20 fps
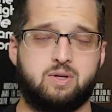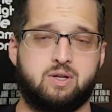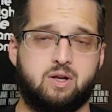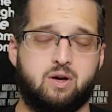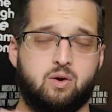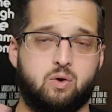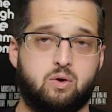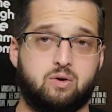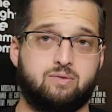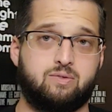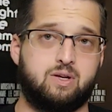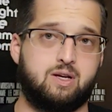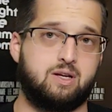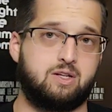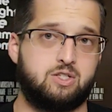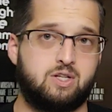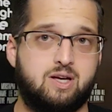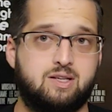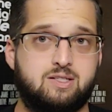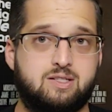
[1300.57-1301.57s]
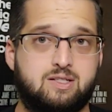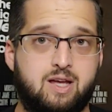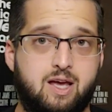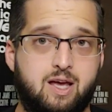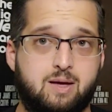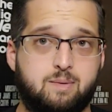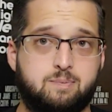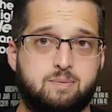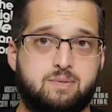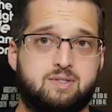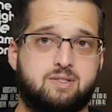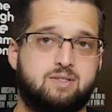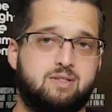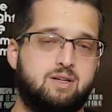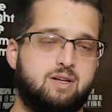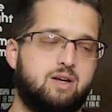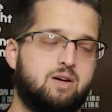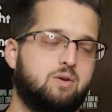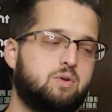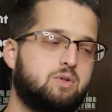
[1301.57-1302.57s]
you know, her VHS tapes,
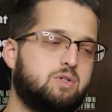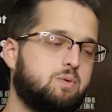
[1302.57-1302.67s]
you know,